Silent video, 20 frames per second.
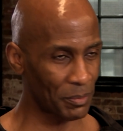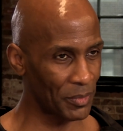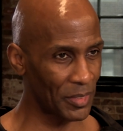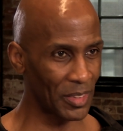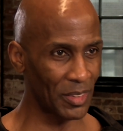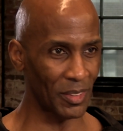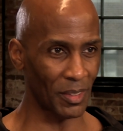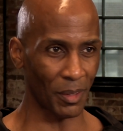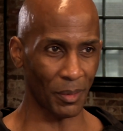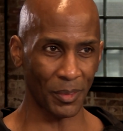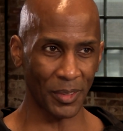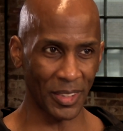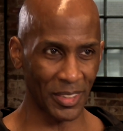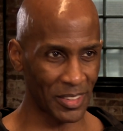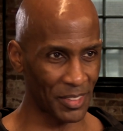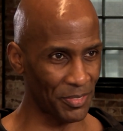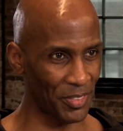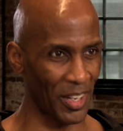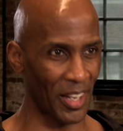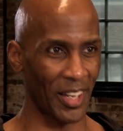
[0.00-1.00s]

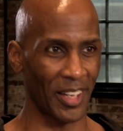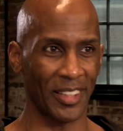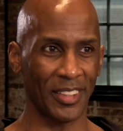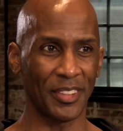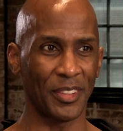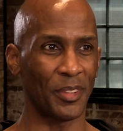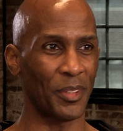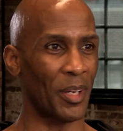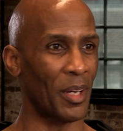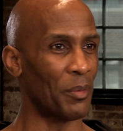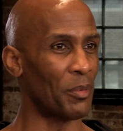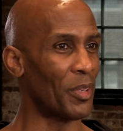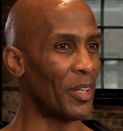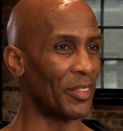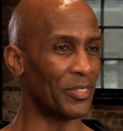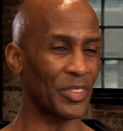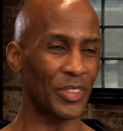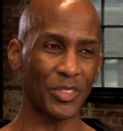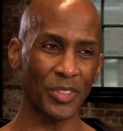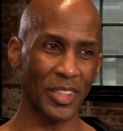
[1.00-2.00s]
It's fine. I won't
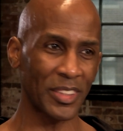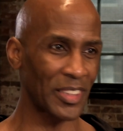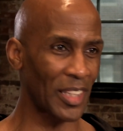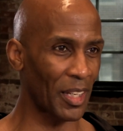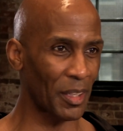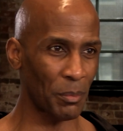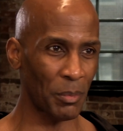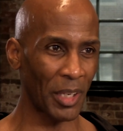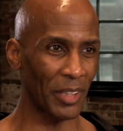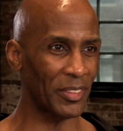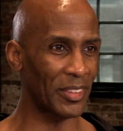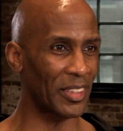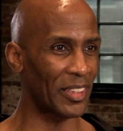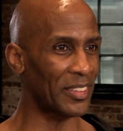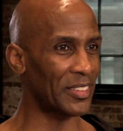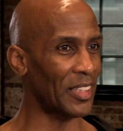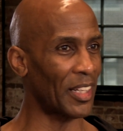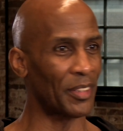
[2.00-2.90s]
have to stress out about this.